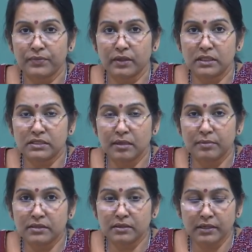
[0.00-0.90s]

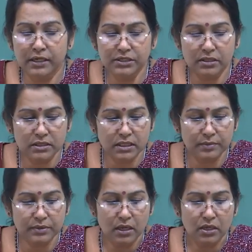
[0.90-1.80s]
establish the
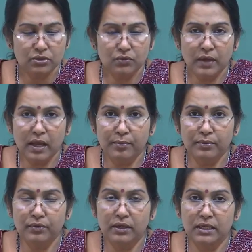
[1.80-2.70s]
relationships. So, we have
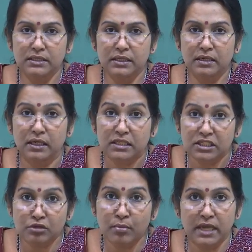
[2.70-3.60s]
to, you can say,
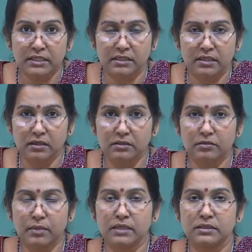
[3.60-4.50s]
customize
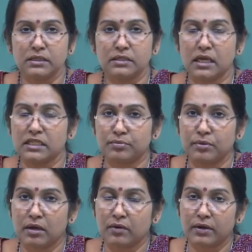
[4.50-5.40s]
it as
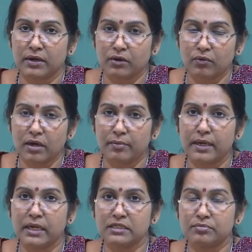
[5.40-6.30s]
per our
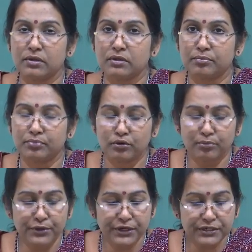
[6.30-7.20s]
requirement, as per the
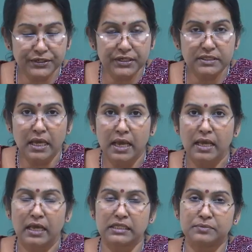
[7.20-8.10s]
appropriateness,
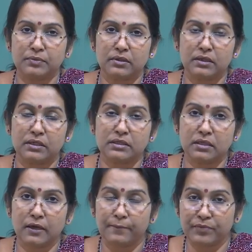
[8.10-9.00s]
as per its
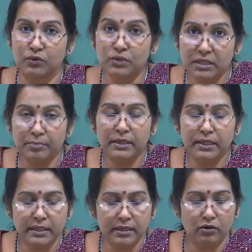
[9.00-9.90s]

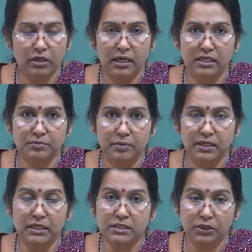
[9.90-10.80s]
usability, or as per
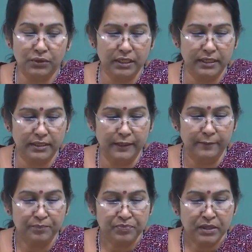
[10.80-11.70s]
its utility.
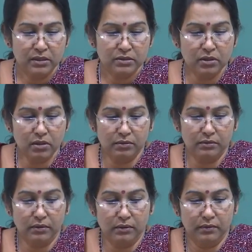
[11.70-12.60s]

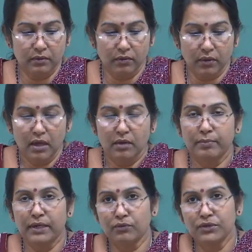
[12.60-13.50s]
So,
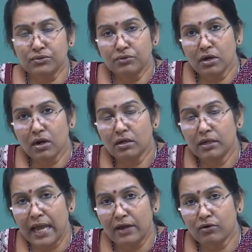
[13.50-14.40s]
but we should not
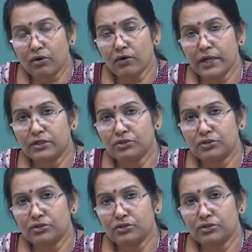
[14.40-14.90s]
narrow down it